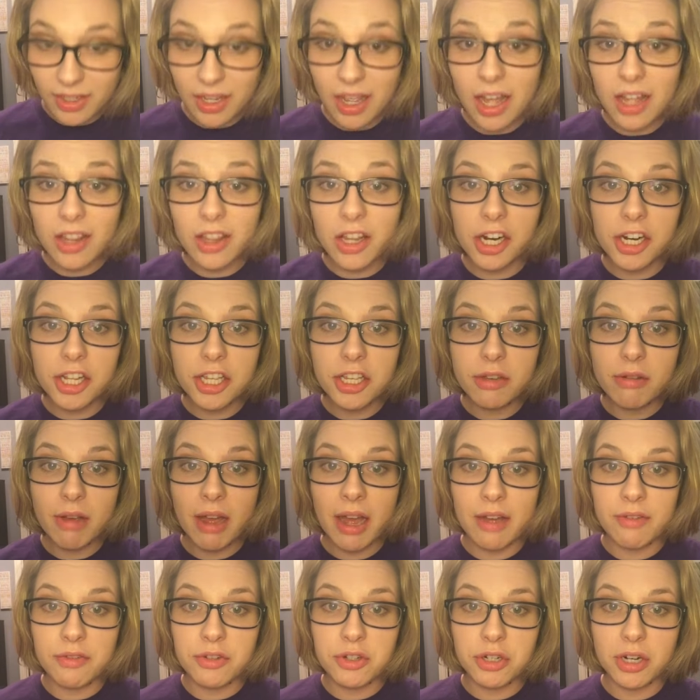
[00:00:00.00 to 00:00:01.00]
A lot of you
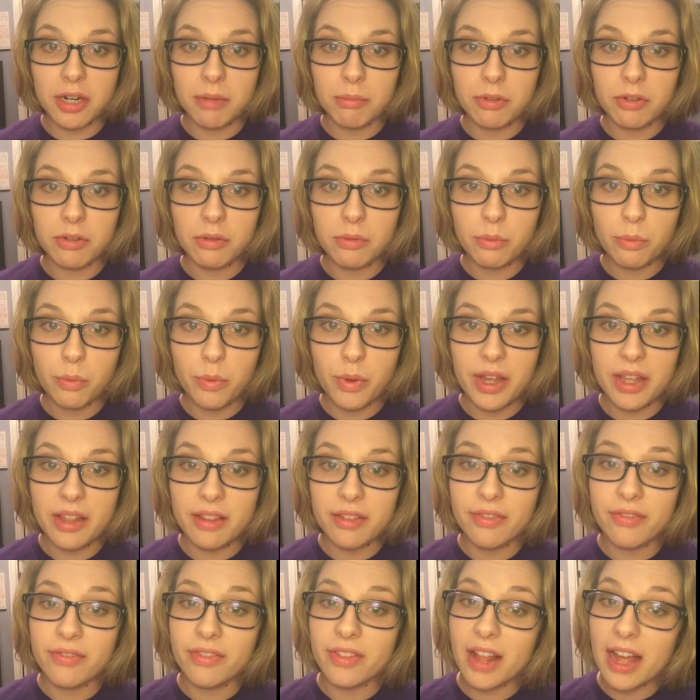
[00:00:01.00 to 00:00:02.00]
have trouble
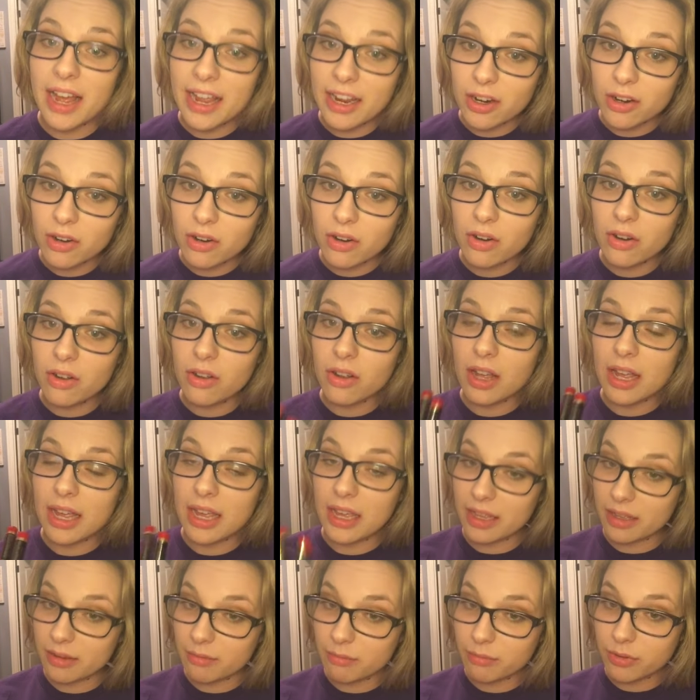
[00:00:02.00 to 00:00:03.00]
with Fly Girl
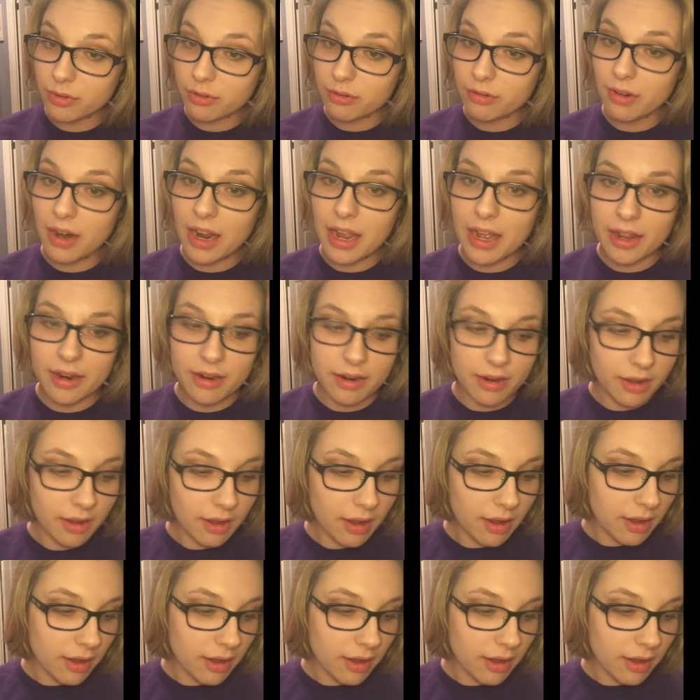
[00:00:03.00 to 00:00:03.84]
and Blu Red.